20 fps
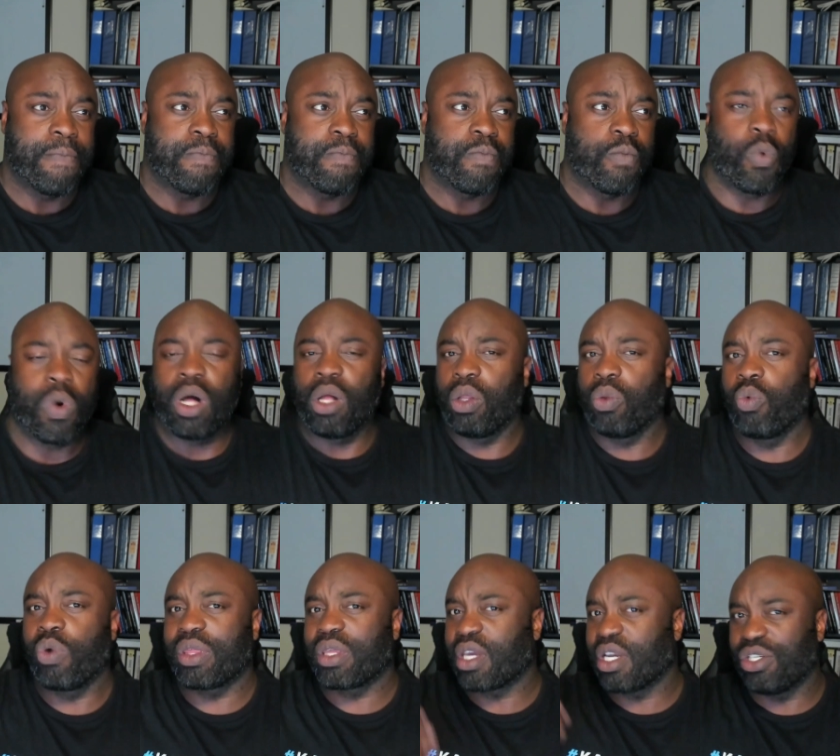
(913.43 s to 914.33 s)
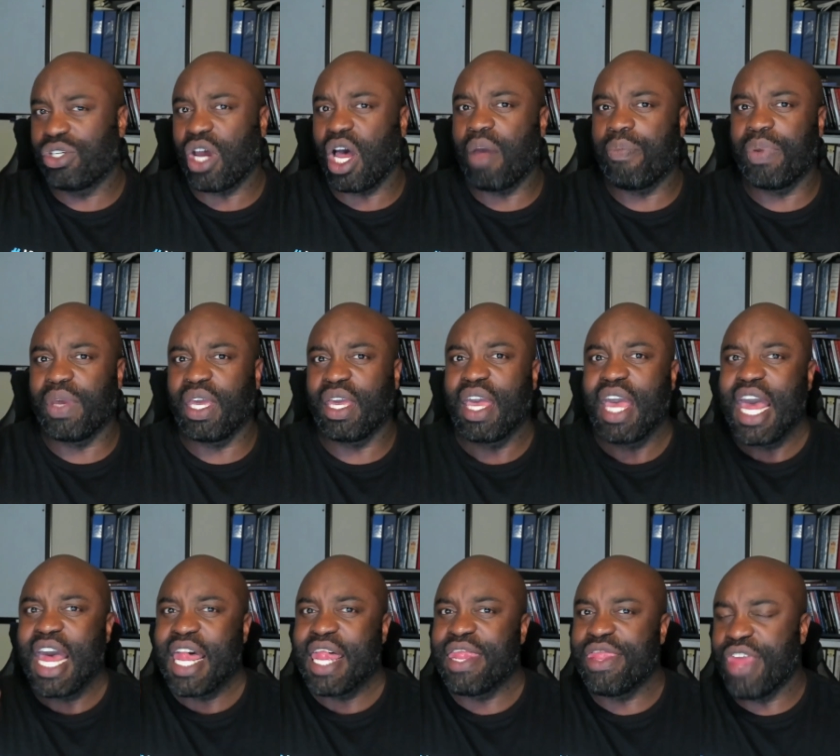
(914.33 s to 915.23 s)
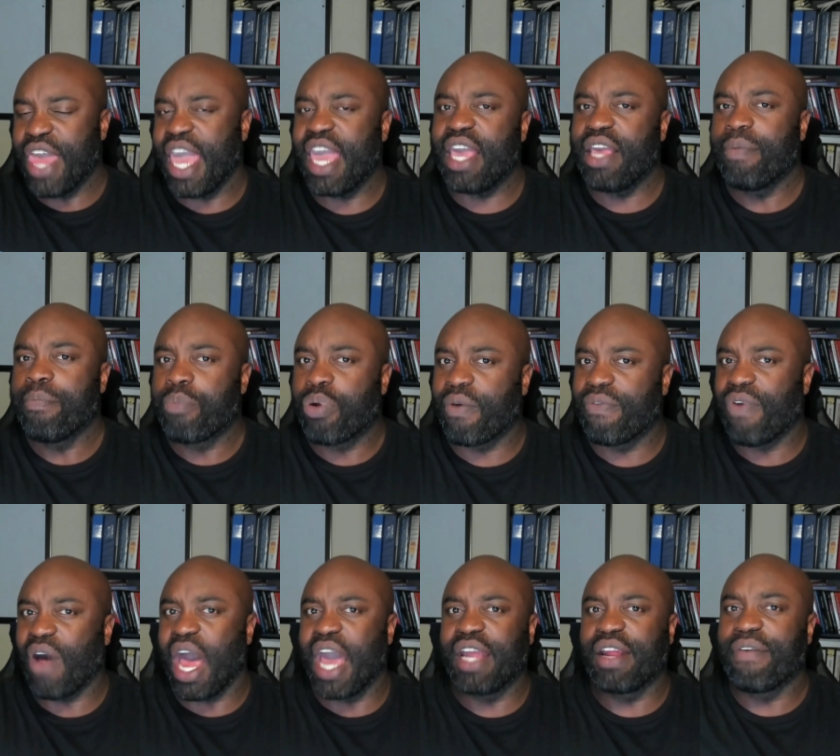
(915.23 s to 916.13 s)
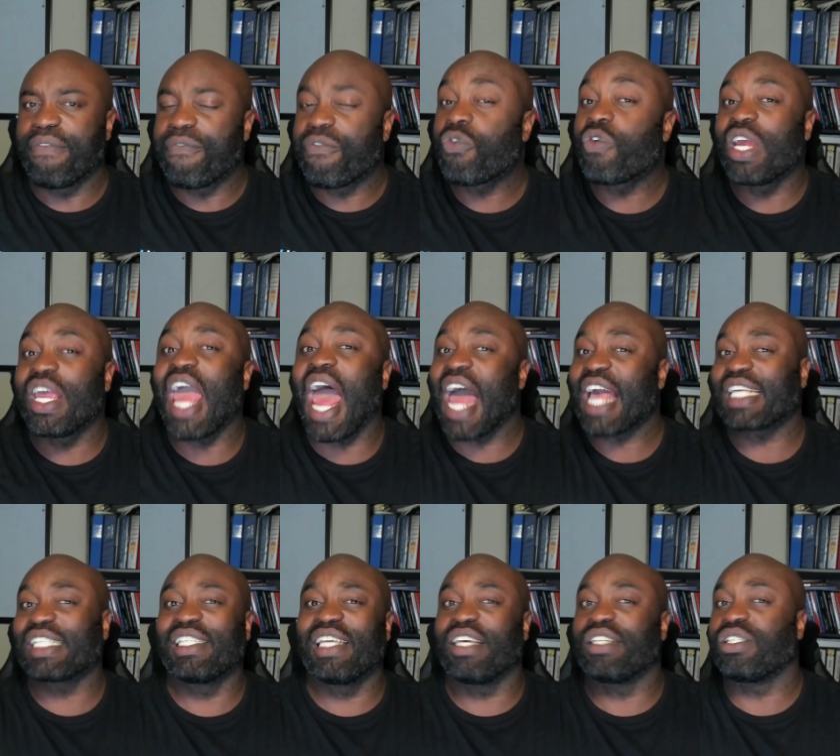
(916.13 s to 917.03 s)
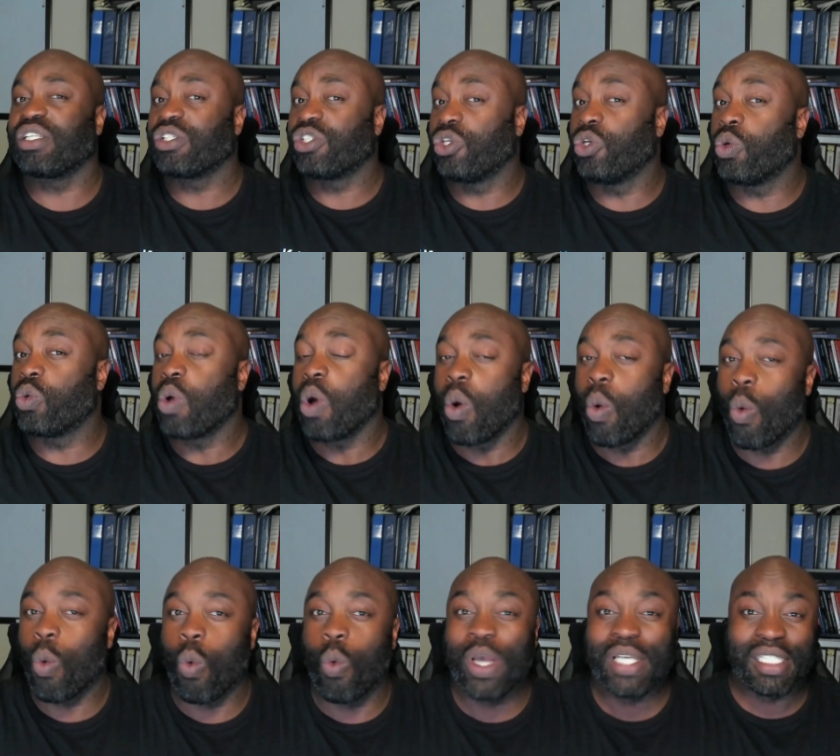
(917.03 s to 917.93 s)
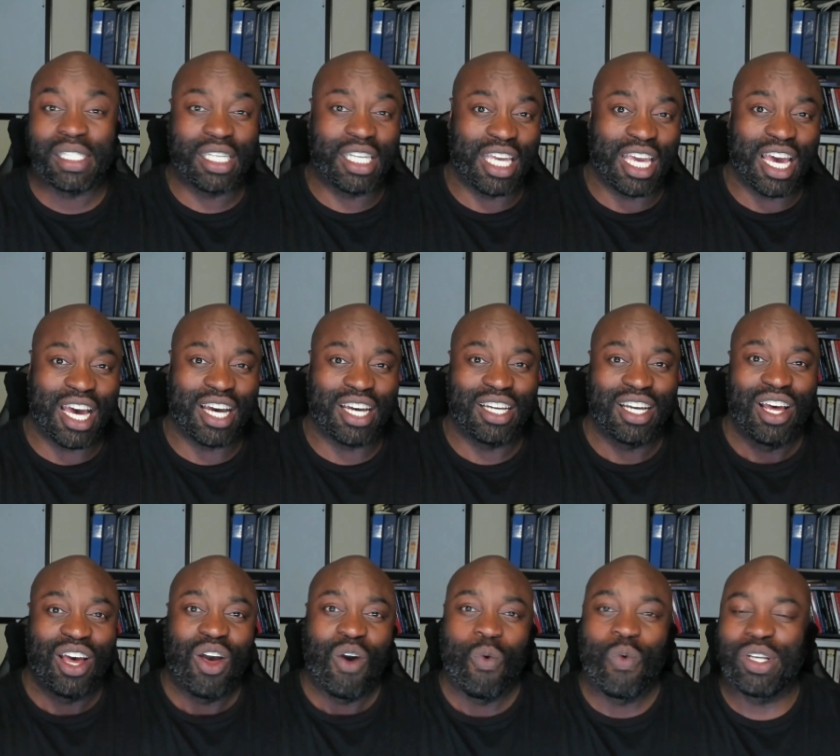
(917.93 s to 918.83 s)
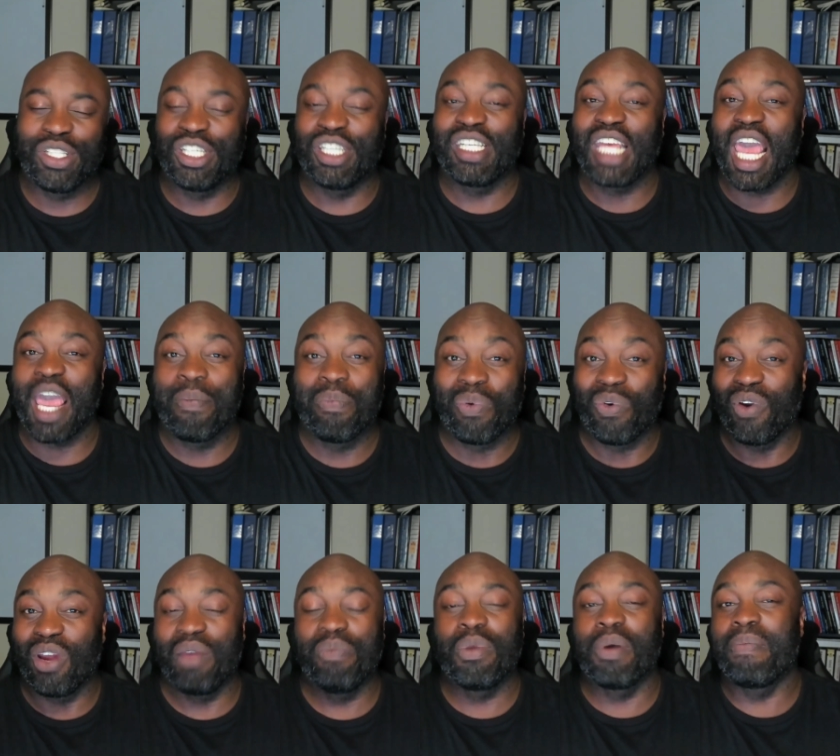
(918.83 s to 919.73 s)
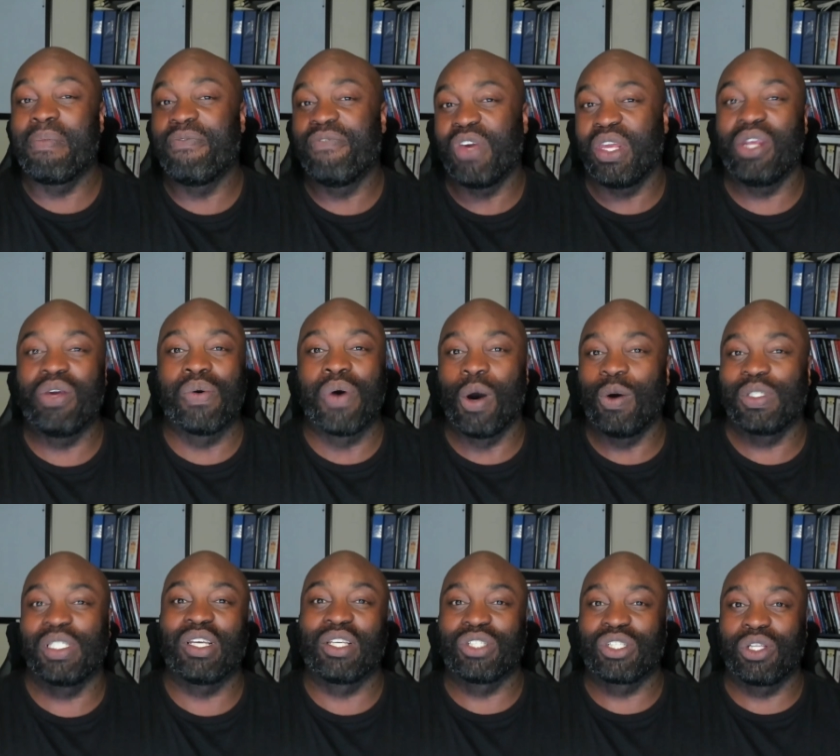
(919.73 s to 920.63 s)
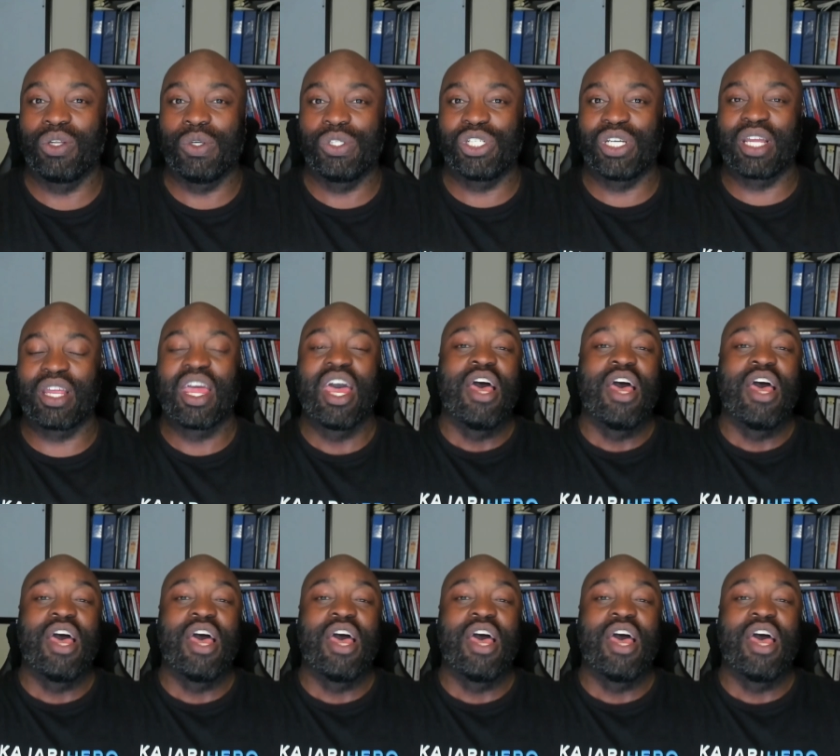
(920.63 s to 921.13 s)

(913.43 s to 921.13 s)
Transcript: Well, with Kajabi, they provide free access to Wistia, which is a premium video hosting solution.